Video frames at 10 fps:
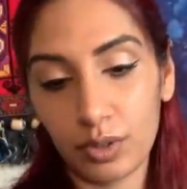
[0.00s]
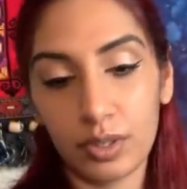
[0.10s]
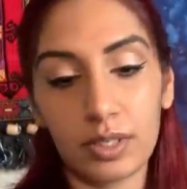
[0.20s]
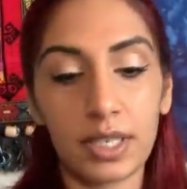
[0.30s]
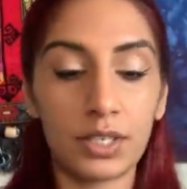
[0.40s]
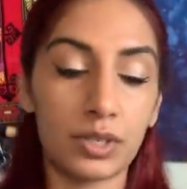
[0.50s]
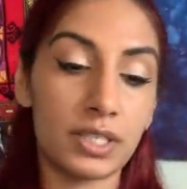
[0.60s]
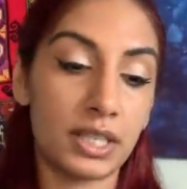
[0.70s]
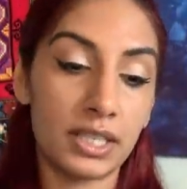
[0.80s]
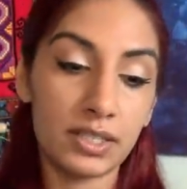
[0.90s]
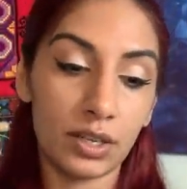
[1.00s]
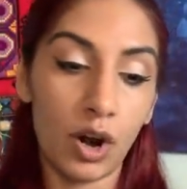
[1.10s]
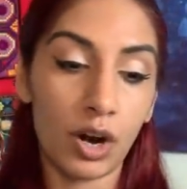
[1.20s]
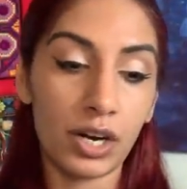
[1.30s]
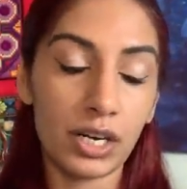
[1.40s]
It's interesting. This
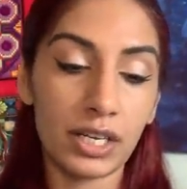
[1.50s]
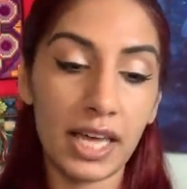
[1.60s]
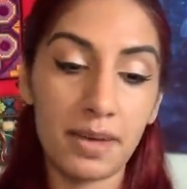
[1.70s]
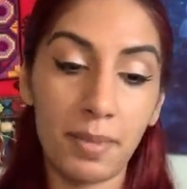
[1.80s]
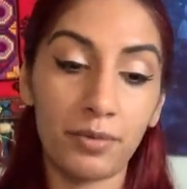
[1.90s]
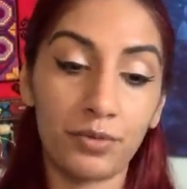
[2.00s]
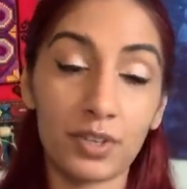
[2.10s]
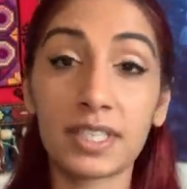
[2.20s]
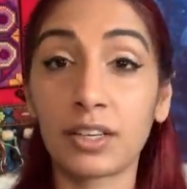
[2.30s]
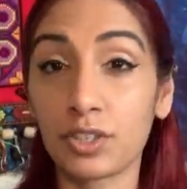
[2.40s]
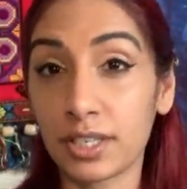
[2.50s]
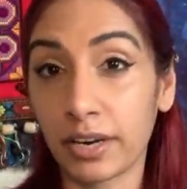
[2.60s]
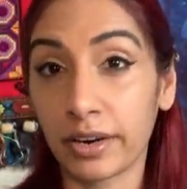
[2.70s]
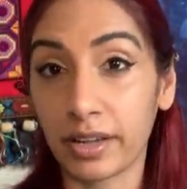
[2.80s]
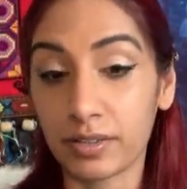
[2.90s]
card came out for
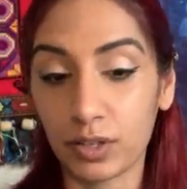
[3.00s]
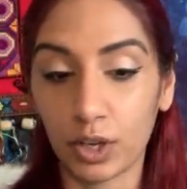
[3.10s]
Sagittarius.